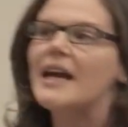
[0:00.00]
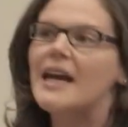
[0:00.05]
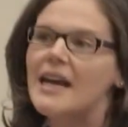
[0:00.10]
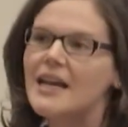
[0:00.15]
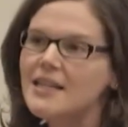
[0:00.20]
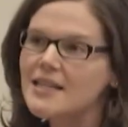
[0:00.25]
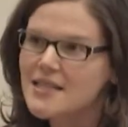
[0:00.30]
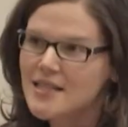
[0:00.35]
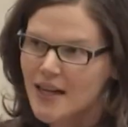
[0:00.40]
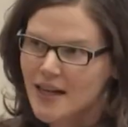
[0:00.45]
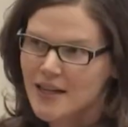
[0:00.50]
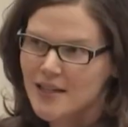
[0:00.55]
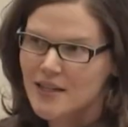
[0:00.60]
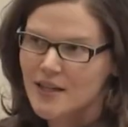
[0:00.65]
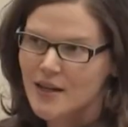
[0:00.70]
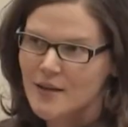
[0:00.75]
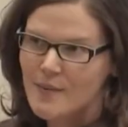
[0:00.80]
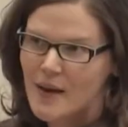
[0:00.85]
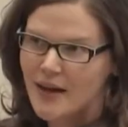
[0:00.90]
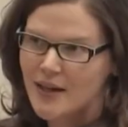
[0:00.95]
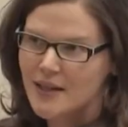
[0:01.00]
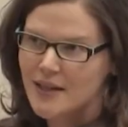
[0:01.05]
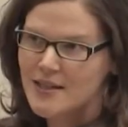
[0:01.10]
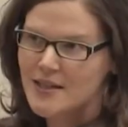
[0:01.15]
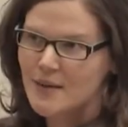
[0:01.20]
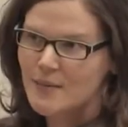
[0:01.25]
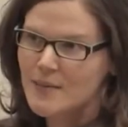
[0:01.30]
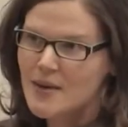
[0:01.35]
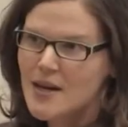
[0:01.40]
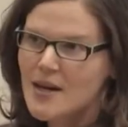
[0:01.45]
and secondary
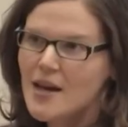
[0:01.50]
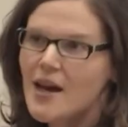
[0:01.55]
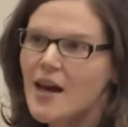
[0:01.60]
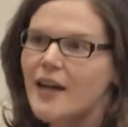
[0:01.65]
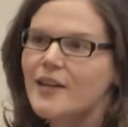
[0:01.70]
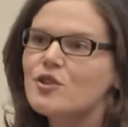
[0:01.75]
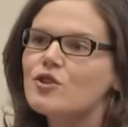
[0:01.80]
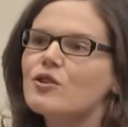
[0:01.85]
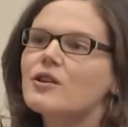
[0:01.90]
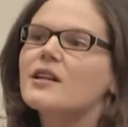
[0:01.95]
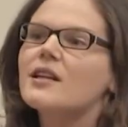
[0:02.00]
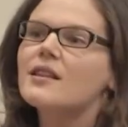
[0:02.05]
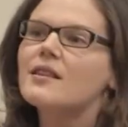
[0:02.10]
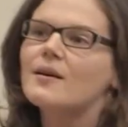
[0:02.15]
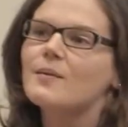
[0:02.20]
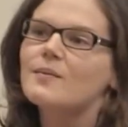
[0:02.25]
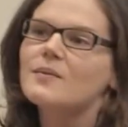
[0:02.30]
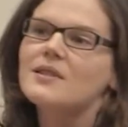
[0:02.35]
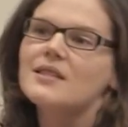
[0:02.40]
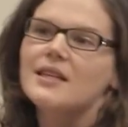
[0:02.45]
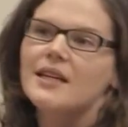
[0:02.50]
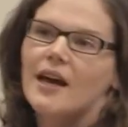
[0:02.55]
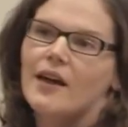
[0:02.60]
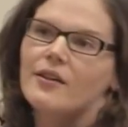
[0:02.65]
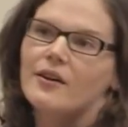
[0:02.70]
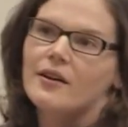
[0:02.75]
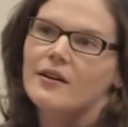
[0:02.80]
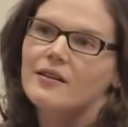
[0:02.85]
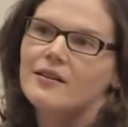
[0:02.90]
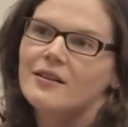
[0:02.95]
mechanism and treated them
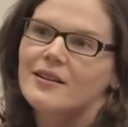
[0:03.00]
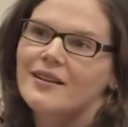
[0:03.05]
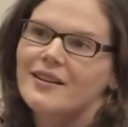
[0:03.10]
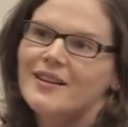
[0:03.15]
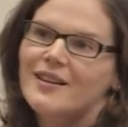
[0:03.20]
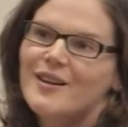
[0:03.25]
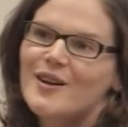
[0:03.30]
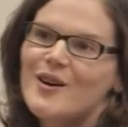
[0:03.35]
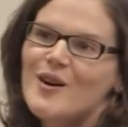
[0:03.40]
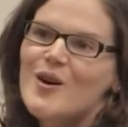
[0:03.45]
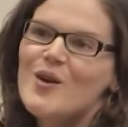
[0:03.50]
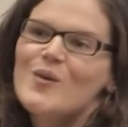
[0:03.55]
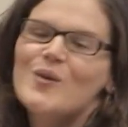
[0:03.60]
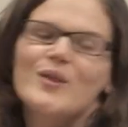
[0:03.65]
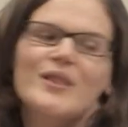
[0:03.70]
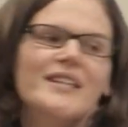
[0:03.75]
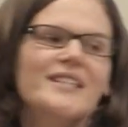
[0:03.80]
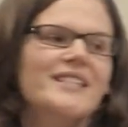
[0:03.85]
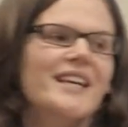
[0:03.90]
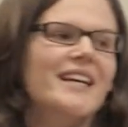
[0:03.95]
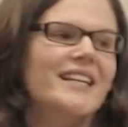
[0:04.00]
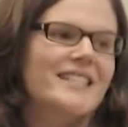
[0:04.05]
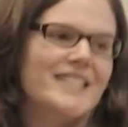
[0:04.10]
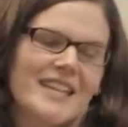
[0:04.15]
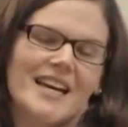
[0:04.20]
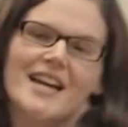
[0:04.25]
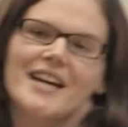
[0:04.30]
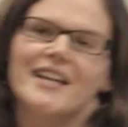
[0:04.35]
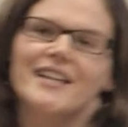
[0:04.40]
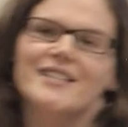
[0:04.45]
together? Well, this
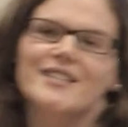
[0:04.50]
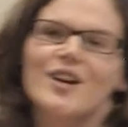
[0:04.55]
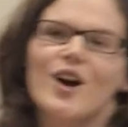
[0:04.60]
idea is